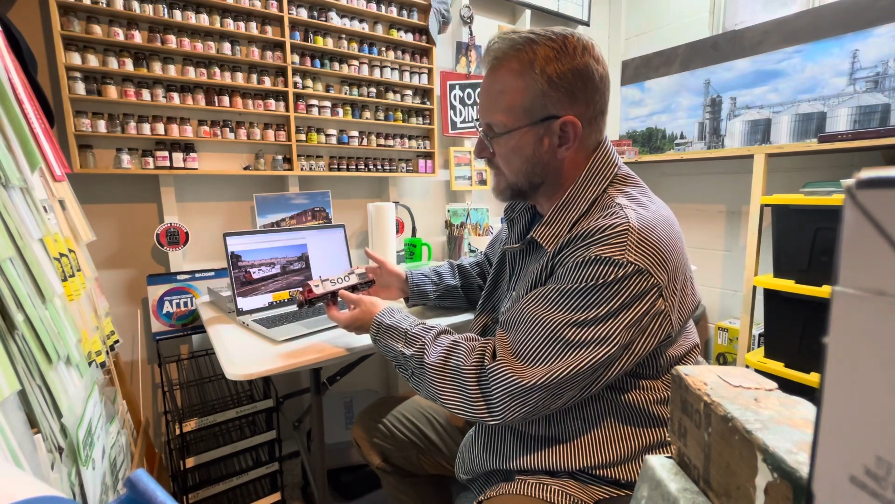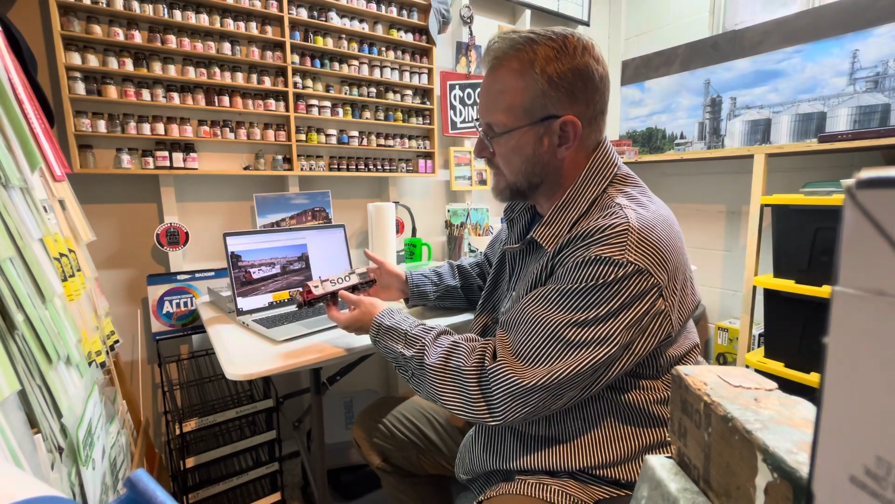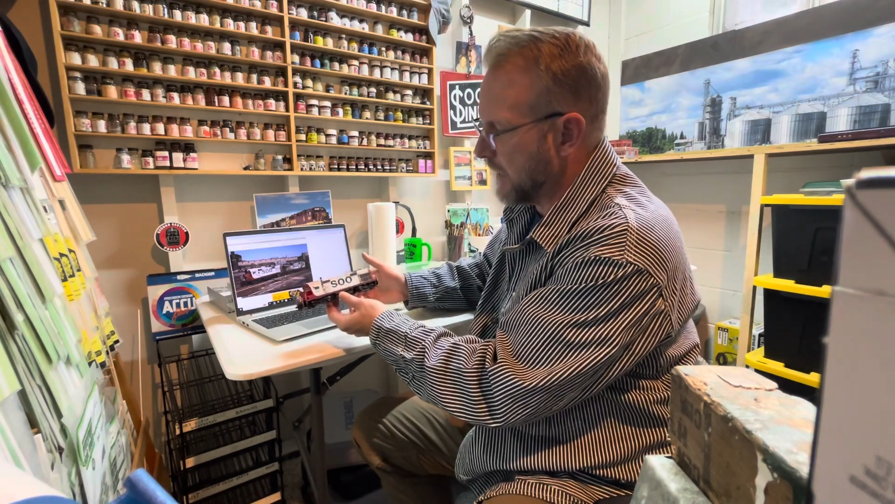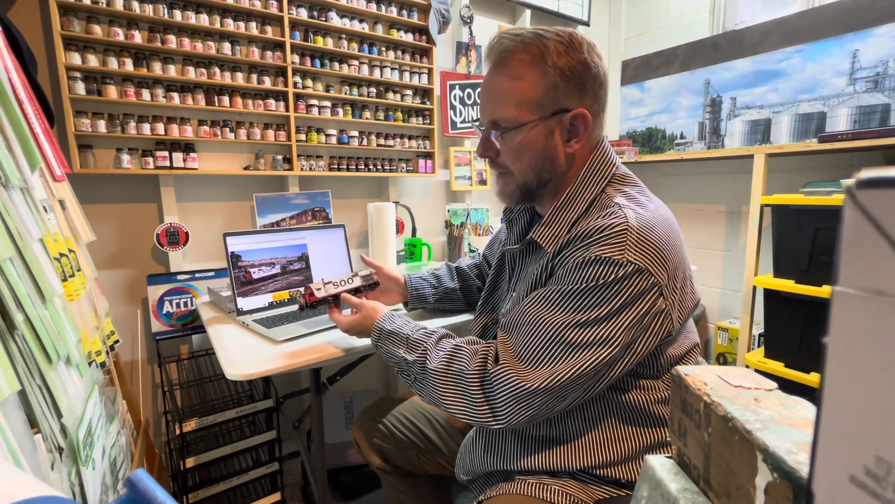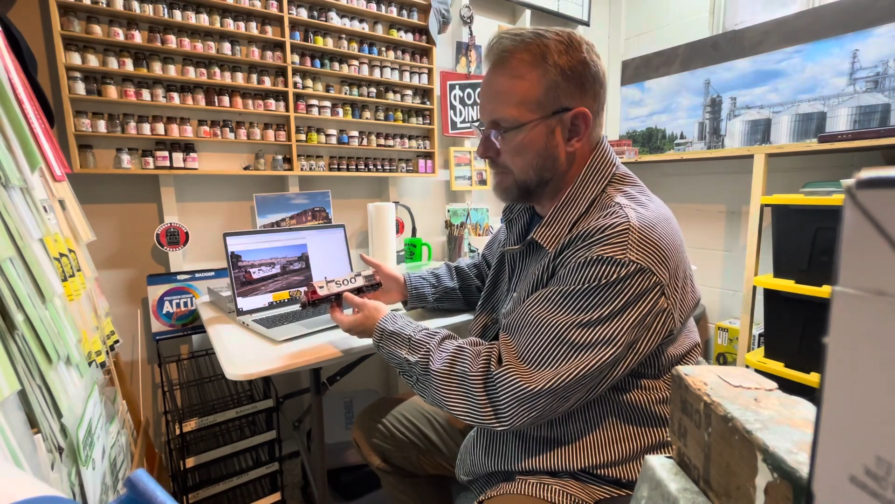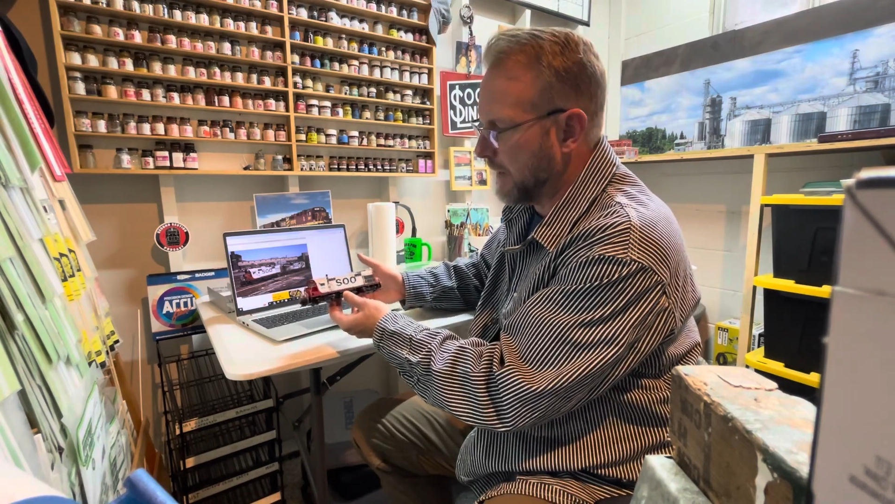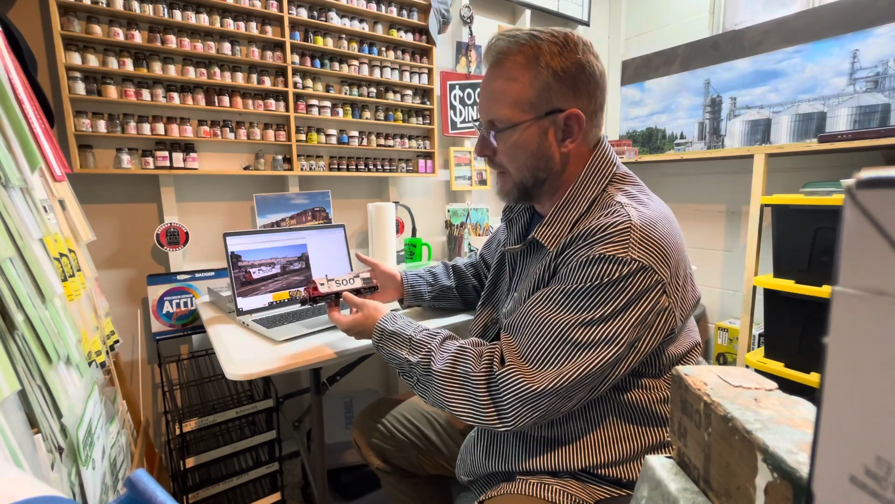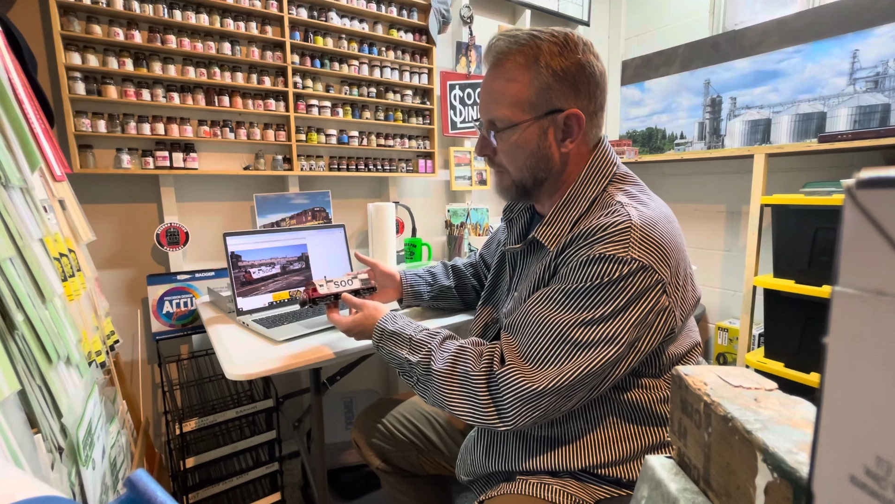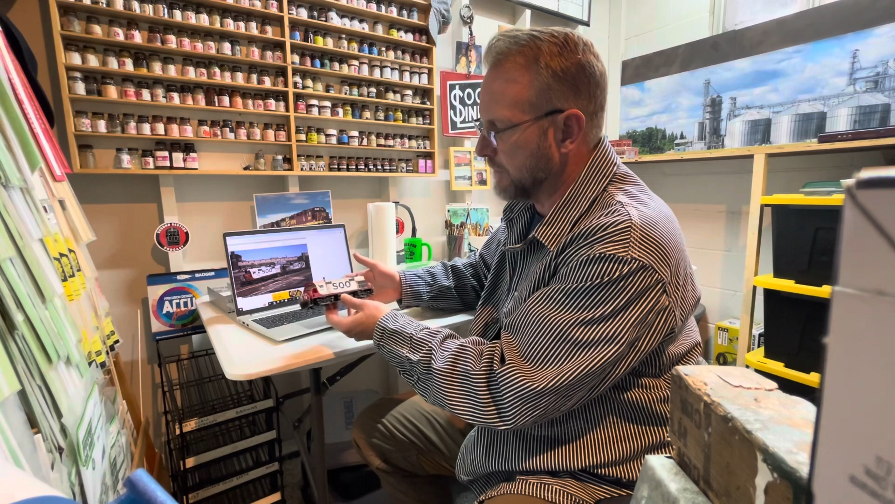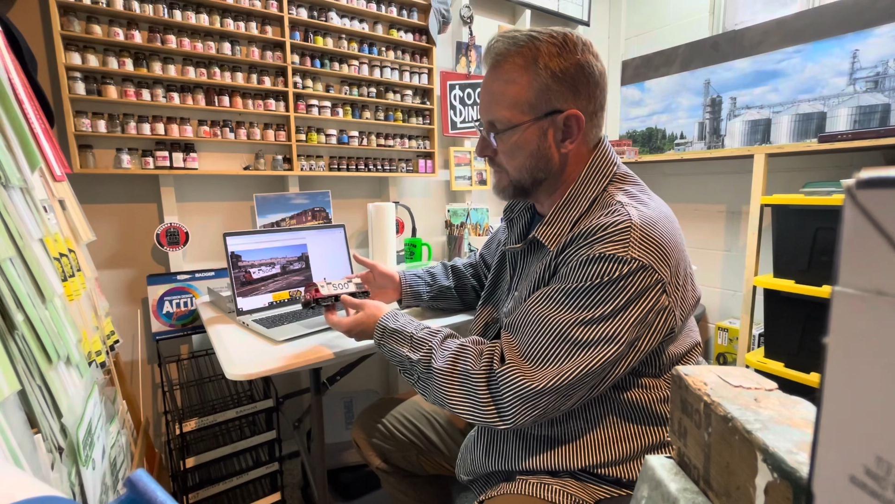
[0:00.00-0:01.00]
the time that
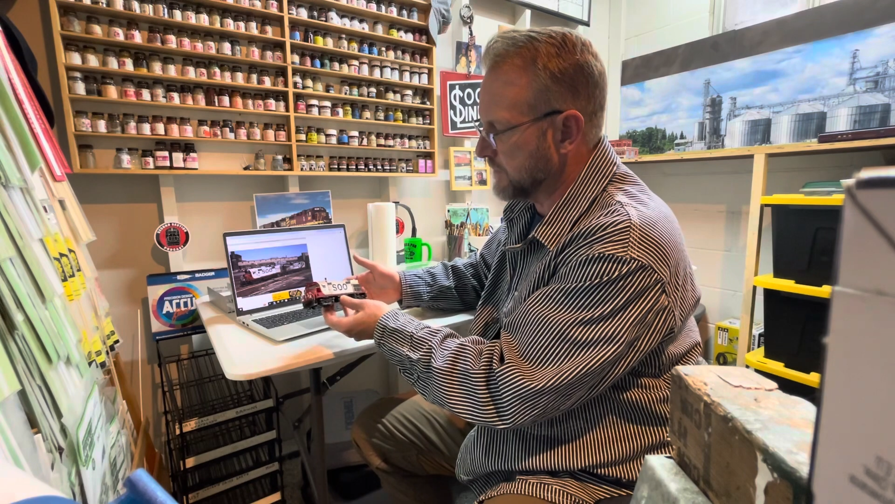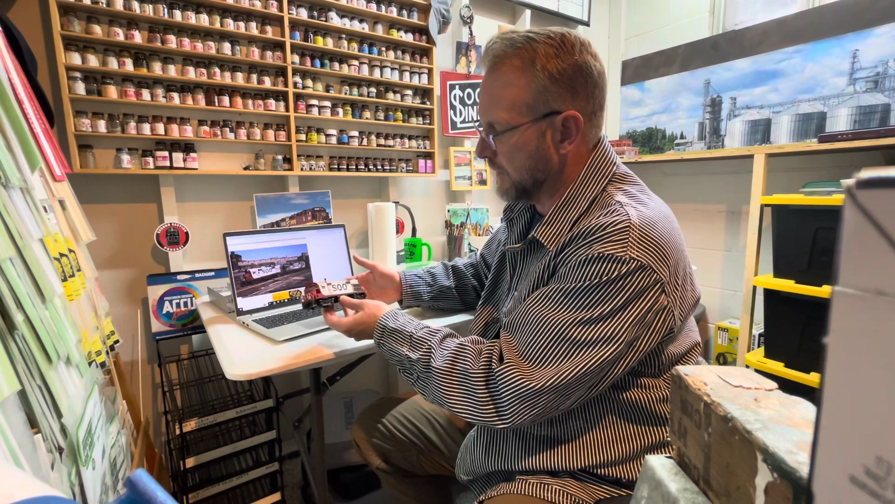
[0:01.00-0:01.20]
I was